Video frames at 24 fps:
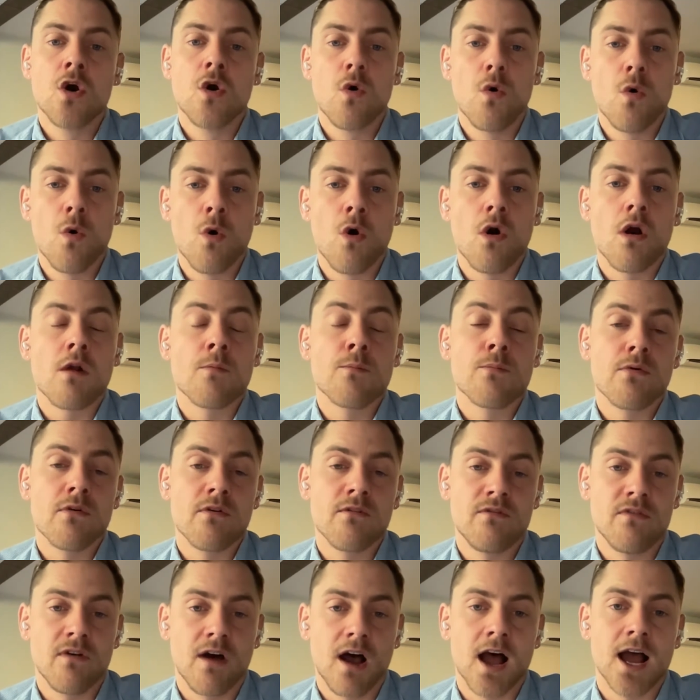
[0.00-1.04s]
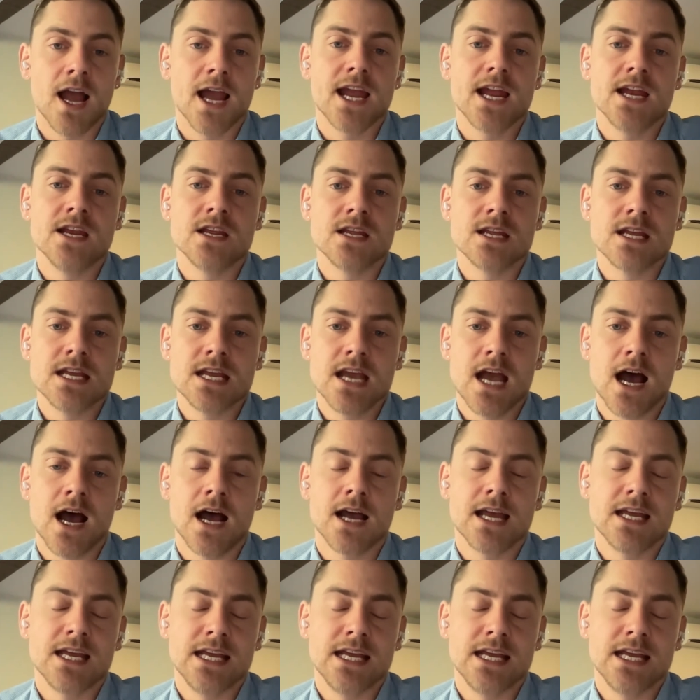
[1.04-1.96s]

or provide uh,